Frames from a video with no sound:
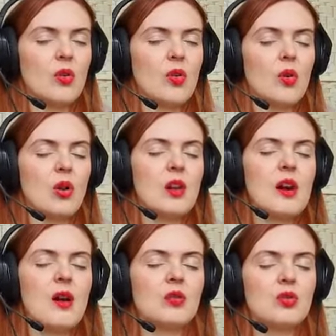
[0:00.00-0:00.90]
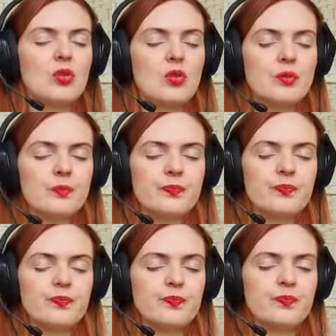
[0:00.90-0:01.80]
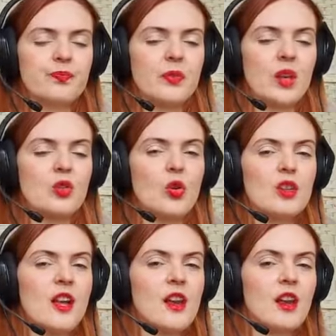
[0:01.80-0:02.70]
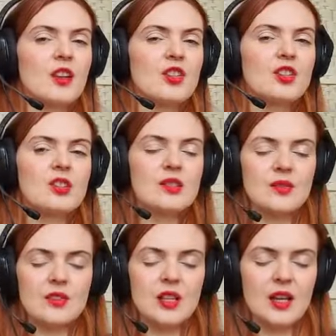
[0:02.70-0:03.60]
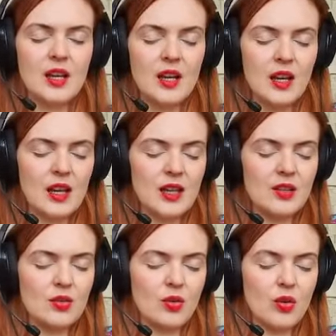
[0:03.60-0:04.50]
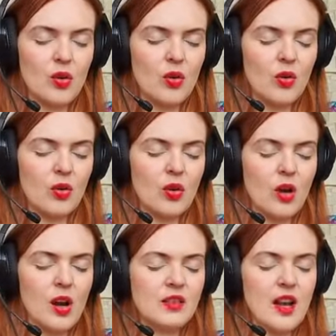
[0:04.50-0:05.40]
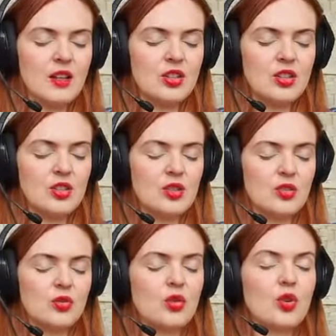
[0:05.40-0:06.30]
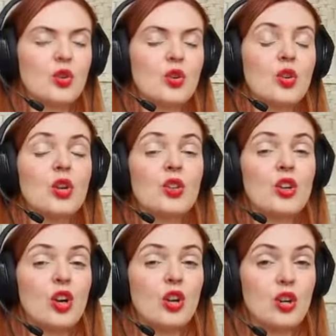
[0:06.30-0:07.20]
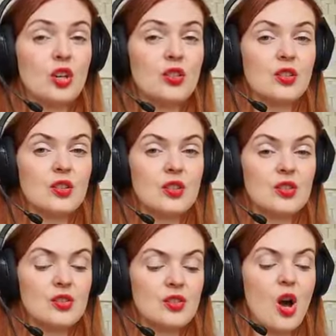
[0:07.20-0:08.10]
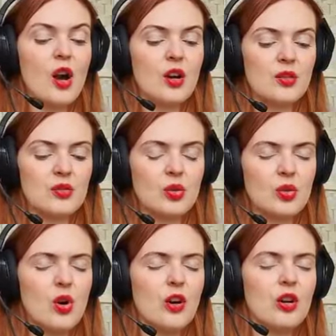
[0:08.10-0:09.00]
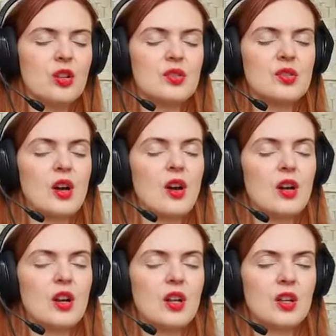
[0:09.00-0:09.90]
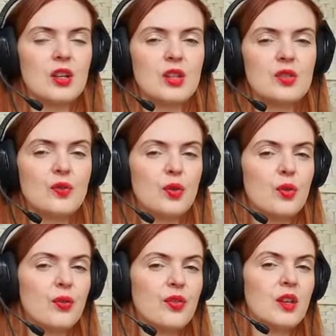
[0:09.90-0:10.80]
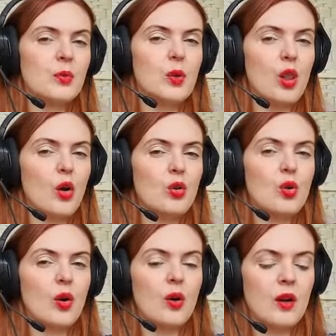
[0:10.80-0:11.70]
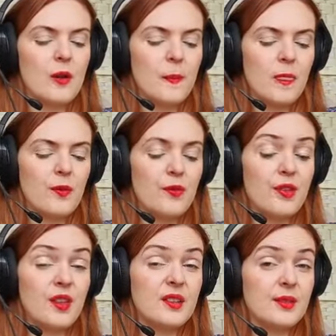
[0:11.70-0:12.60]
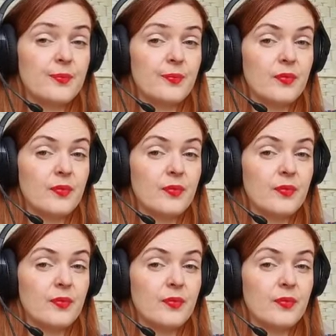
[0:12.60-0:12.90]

all around you in all directions and attaching to the Earth star. So, your Earth star is few feet below your feet,